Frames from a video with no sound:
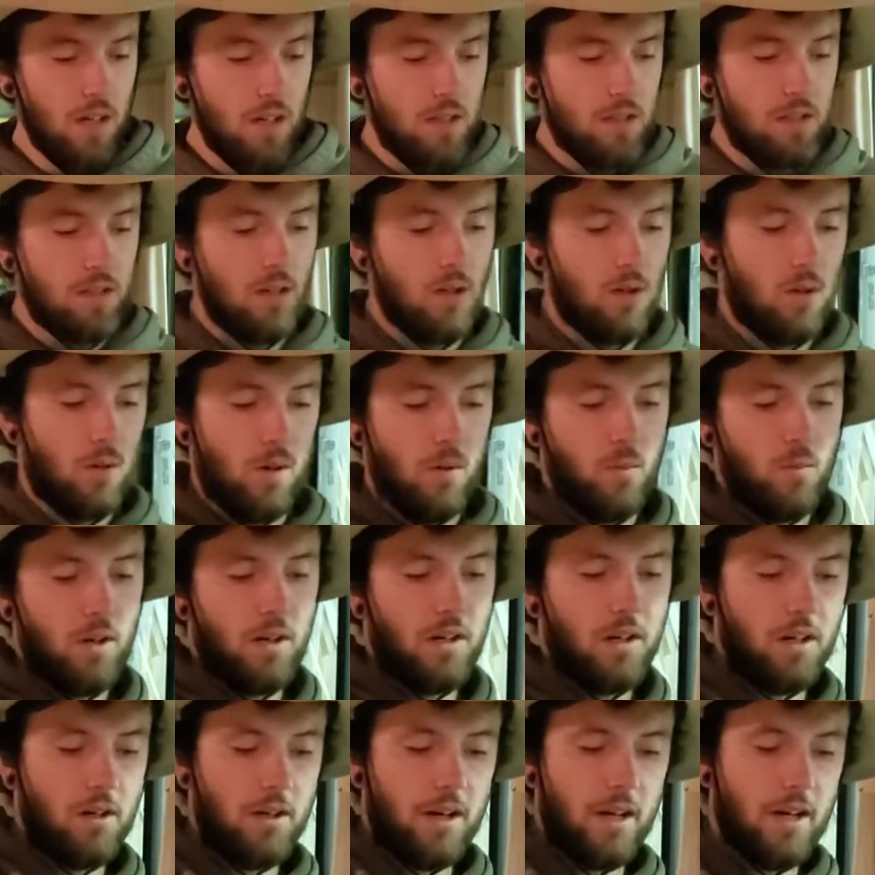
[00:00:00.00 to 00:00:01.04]
So we're
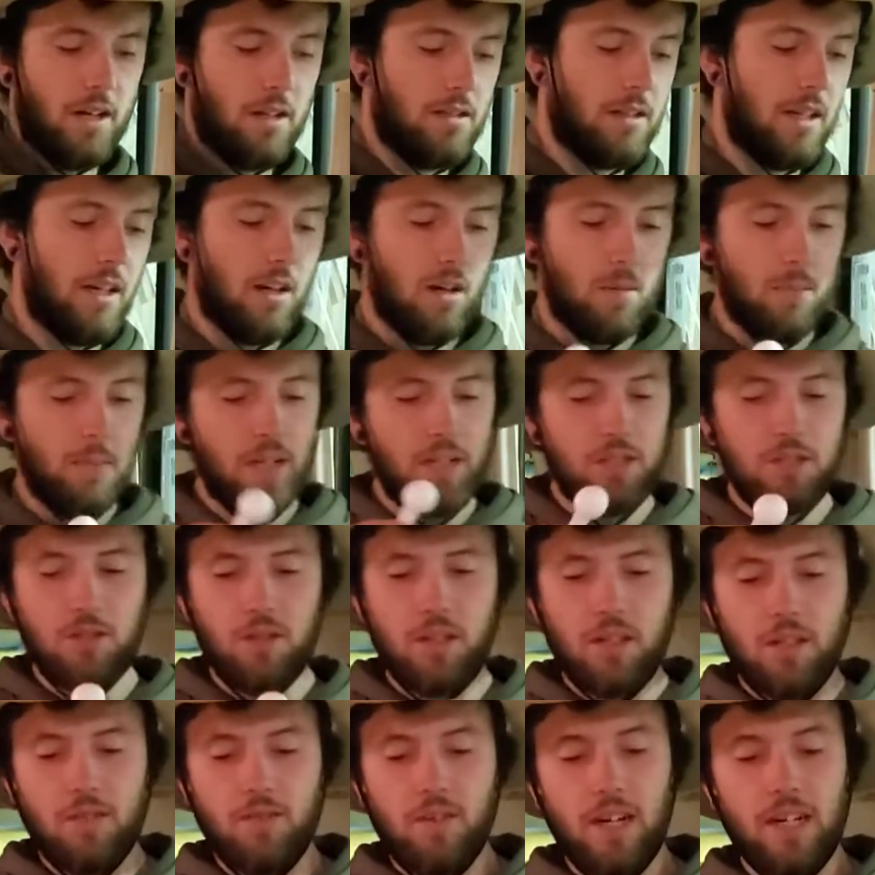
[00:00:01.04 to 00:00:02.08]
going to go ahead and take our
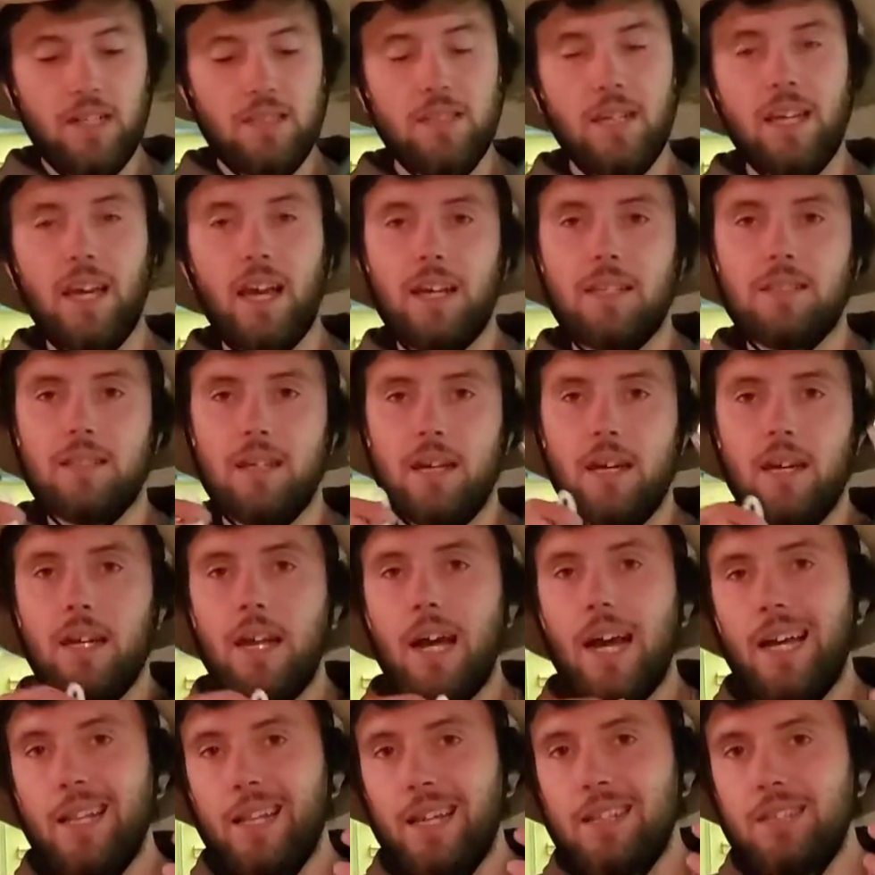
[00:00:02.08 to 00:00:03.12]
measuring device. Like I said,
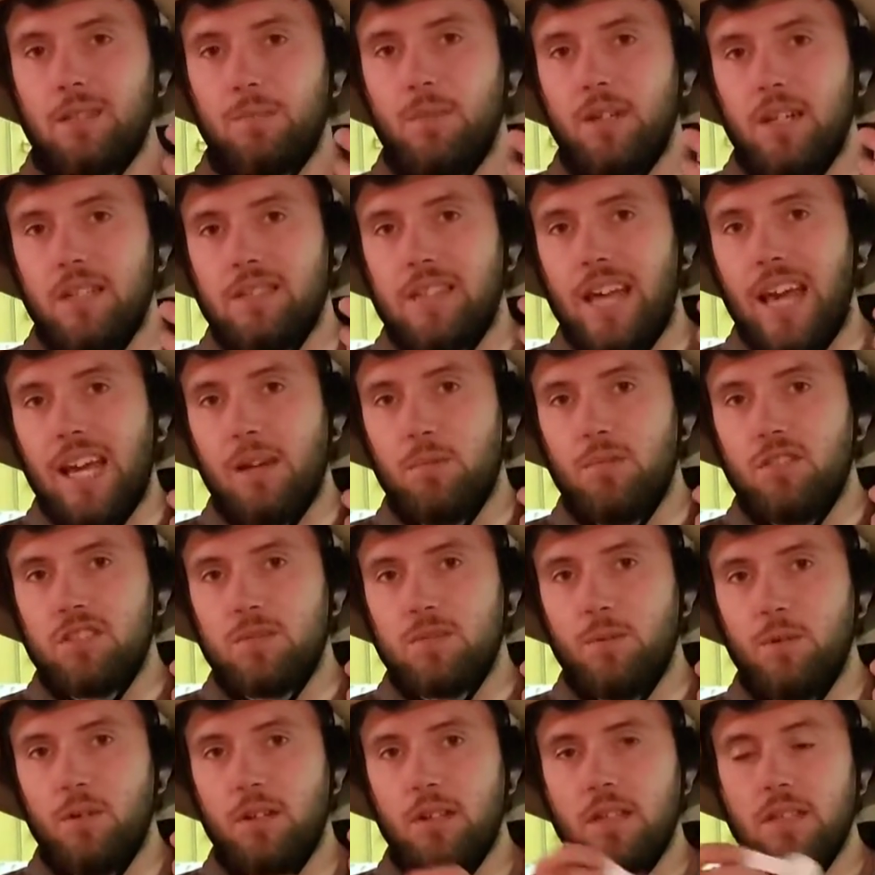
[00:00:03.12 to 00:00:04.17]
I like to put a
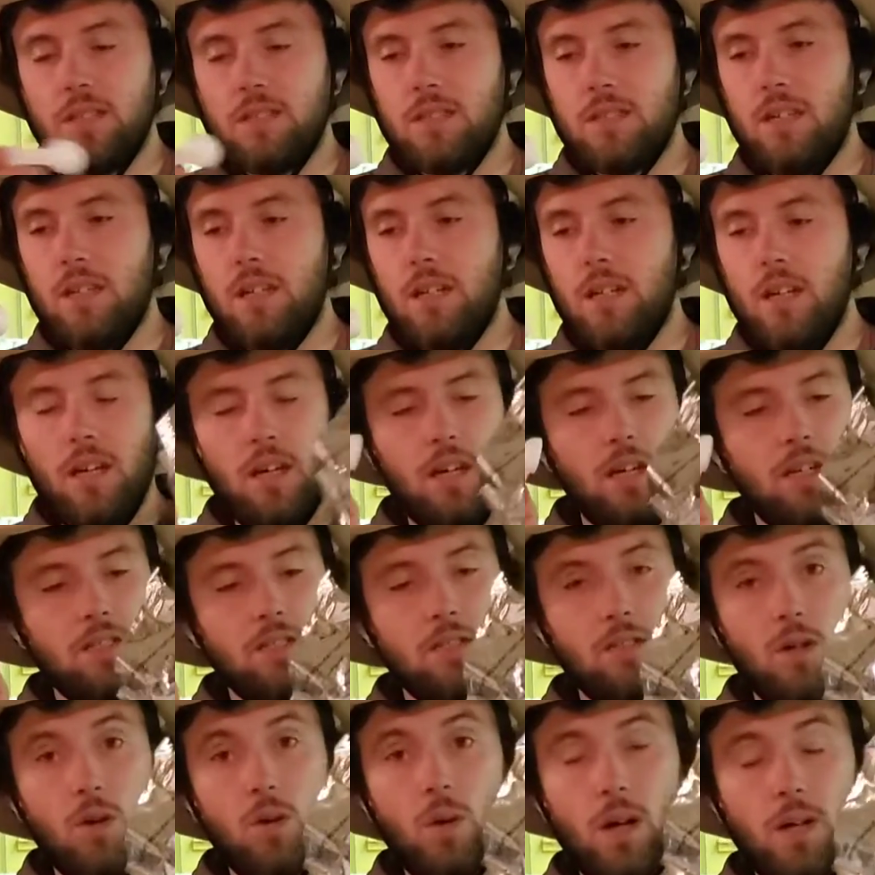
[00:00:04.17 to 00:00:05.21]
tablespoon of this in.
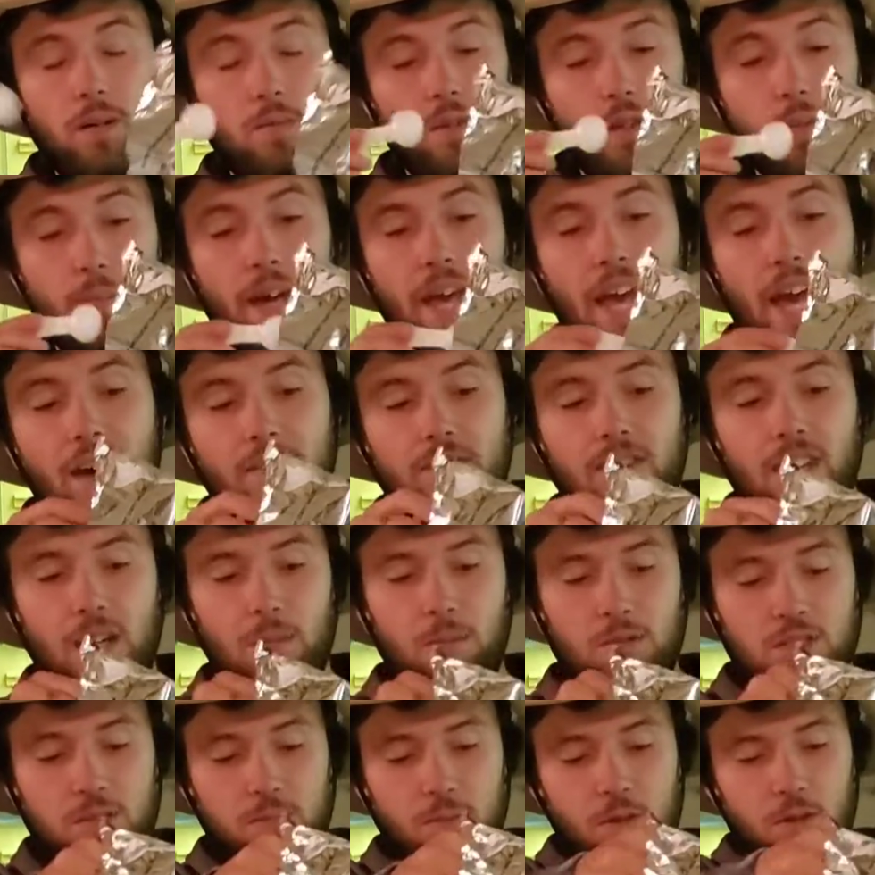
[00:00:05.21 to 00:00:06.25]
So with my half
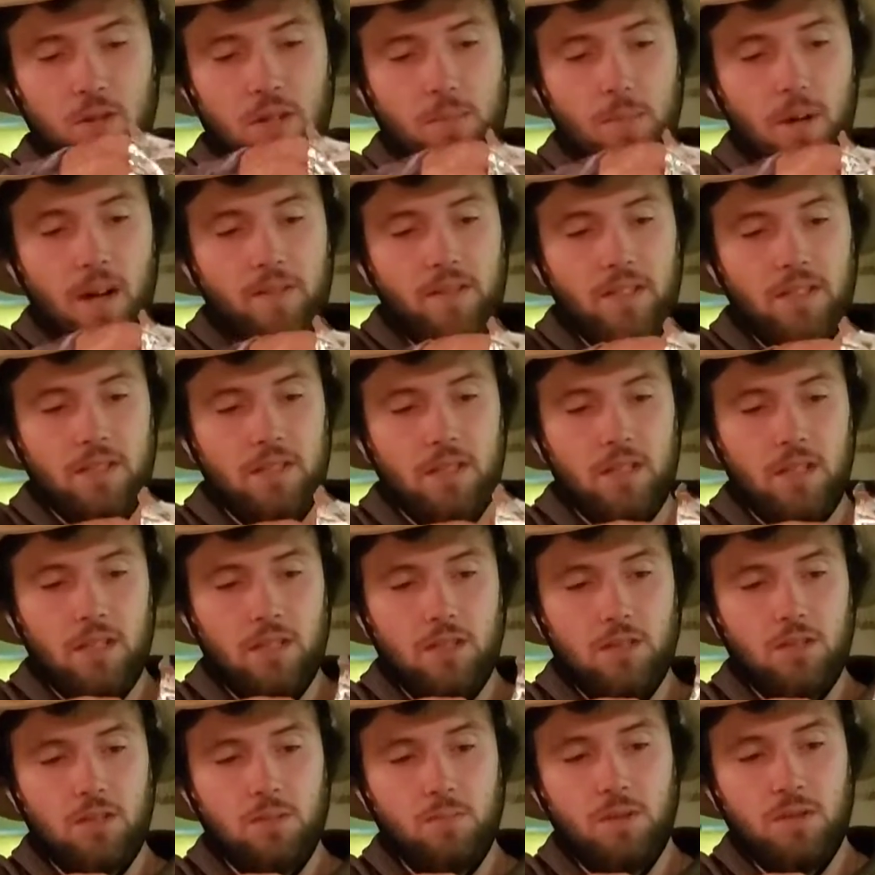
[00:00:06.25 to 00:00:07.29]
tablespoon, I'm obviously going
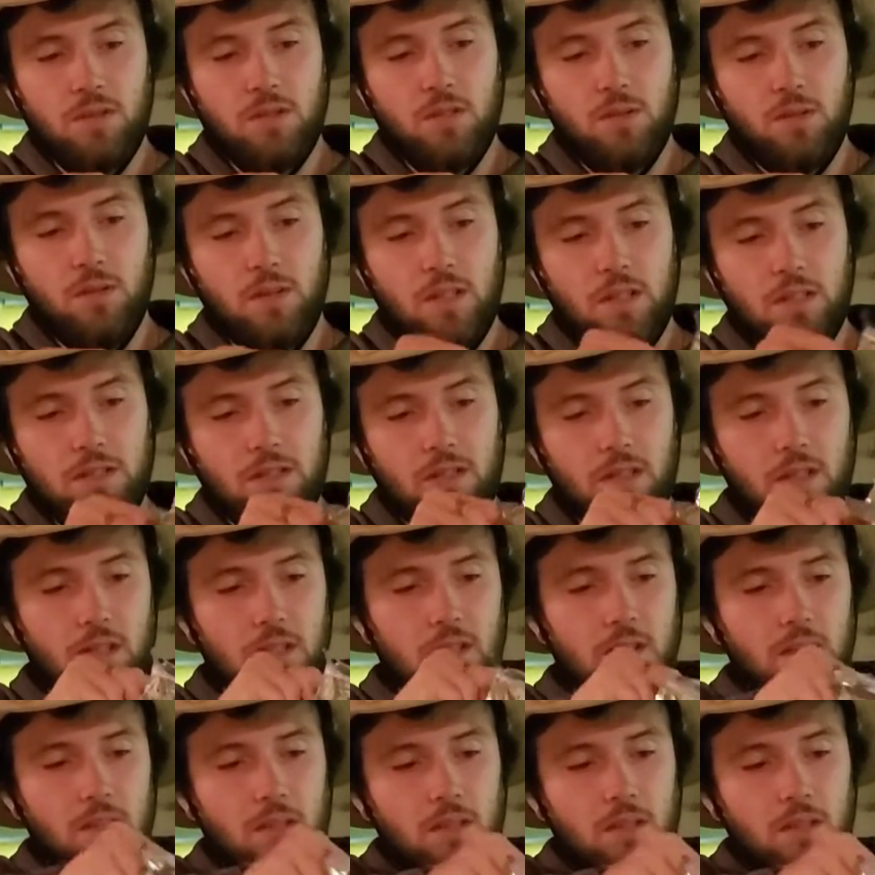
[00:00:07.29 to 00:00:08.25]
to just put 2 of these in.